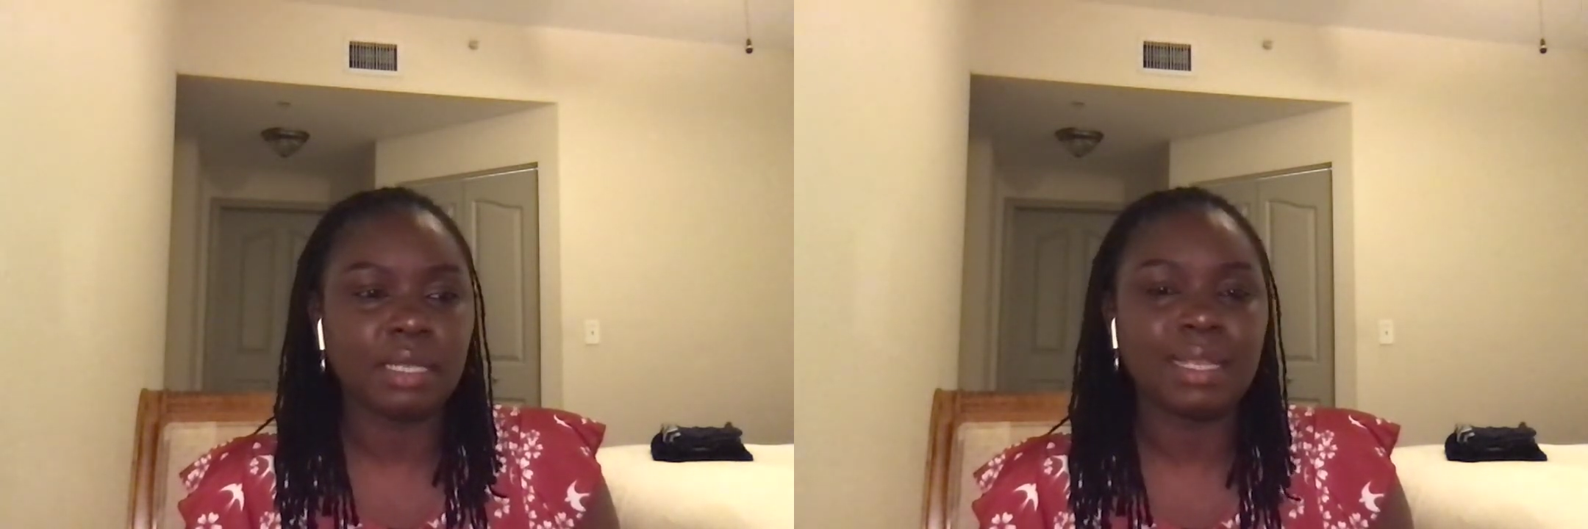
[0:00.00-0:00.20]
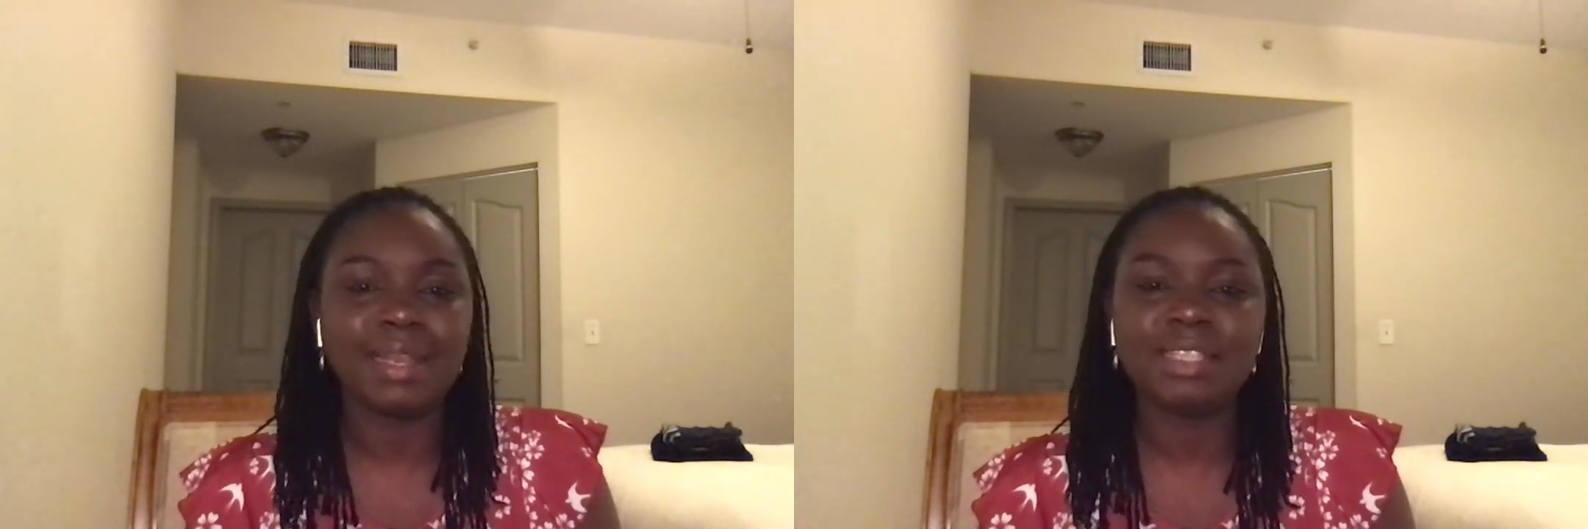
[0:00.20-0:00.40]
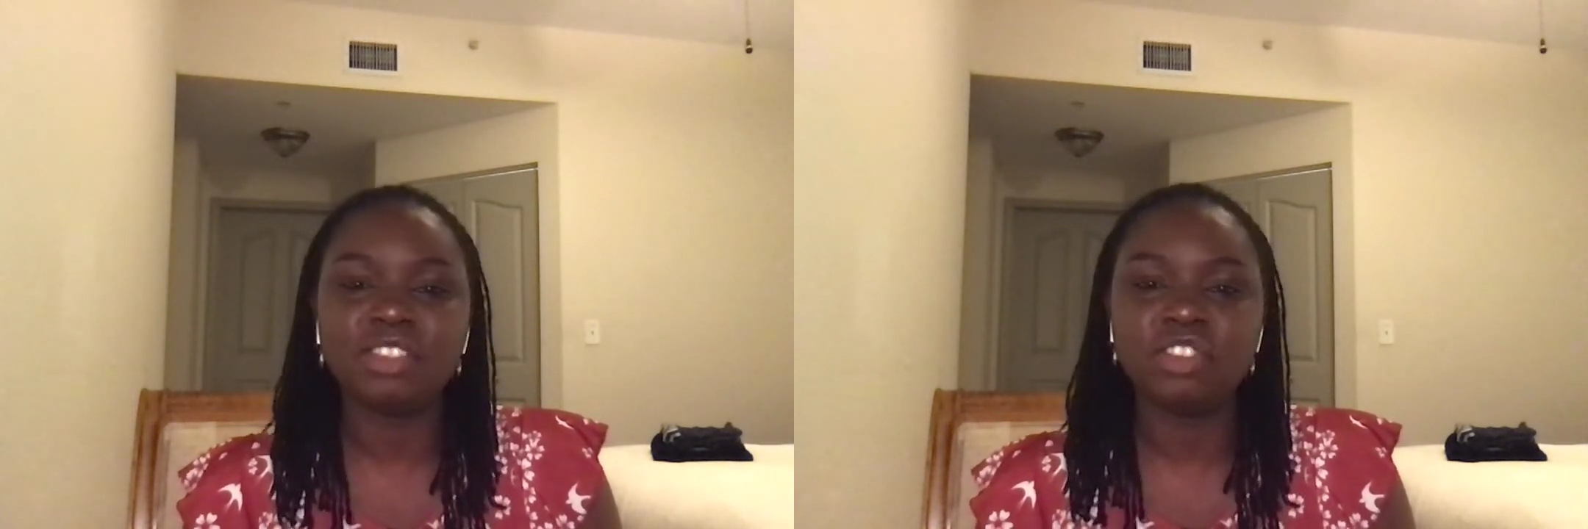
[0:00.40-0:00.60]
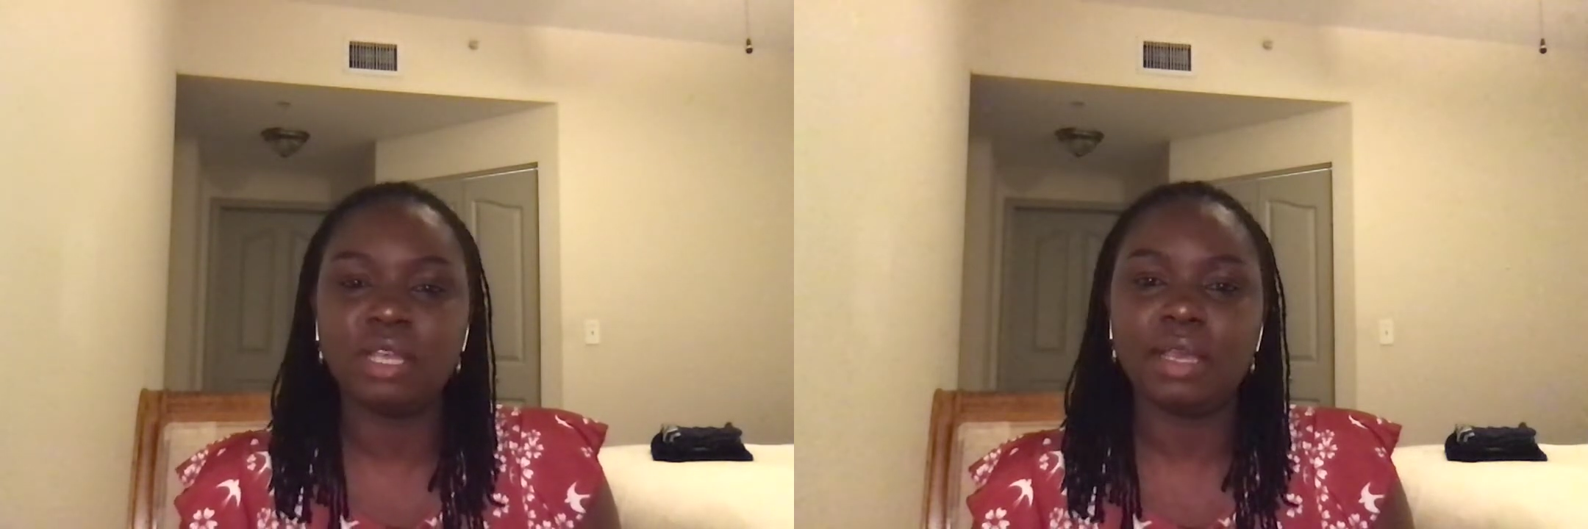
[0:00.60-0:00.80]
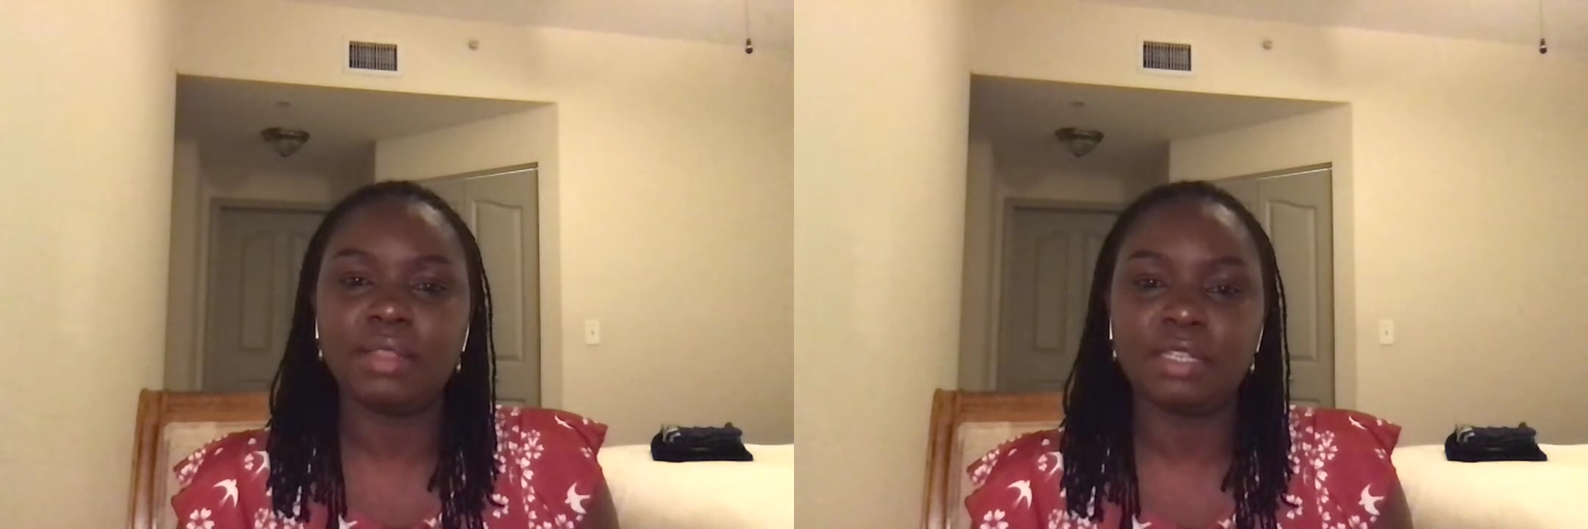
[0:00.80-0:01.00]
glass
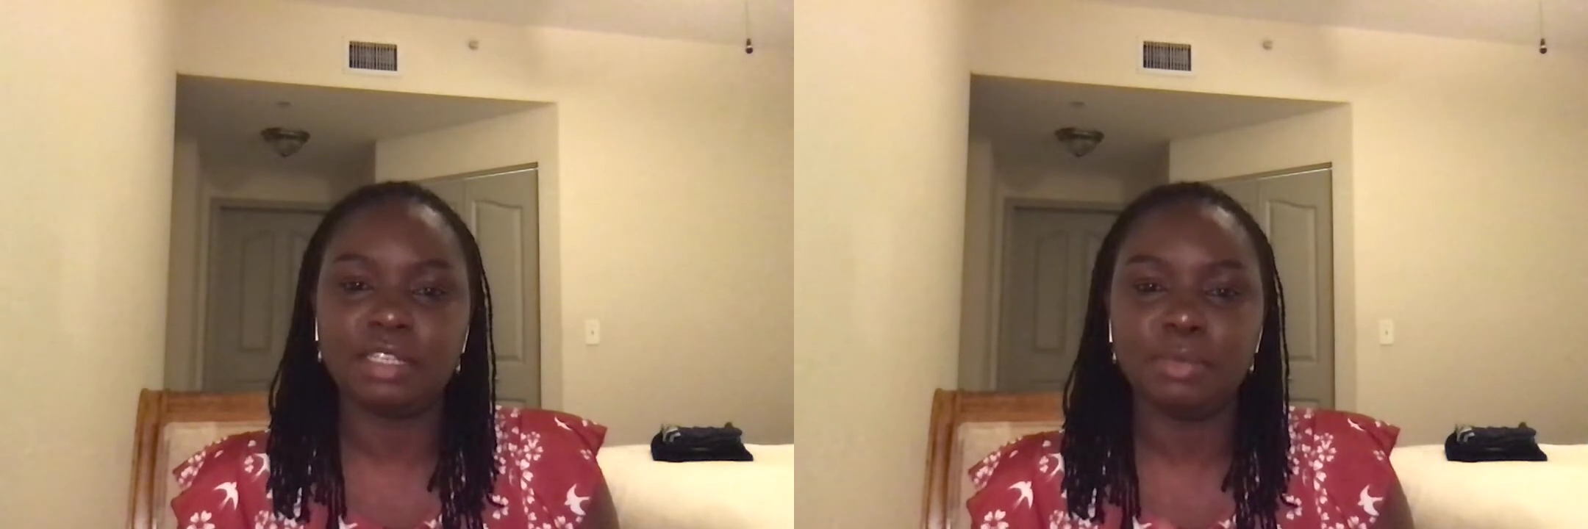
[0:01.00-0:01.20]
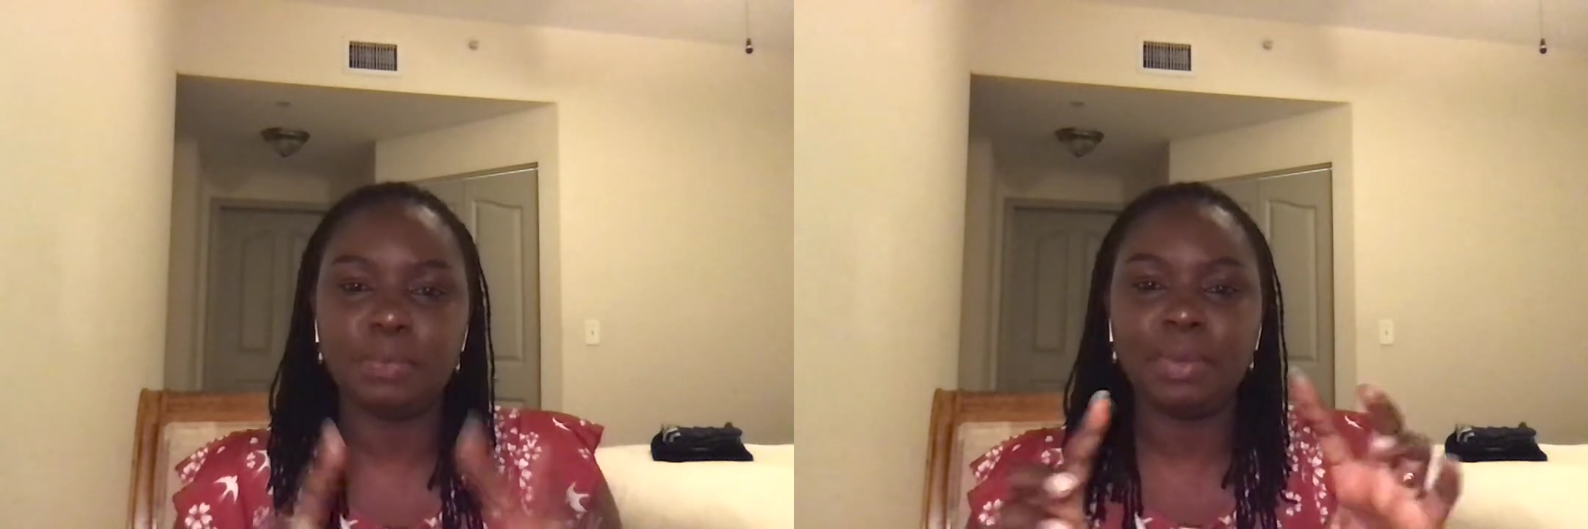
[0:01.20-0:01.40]
jar that had been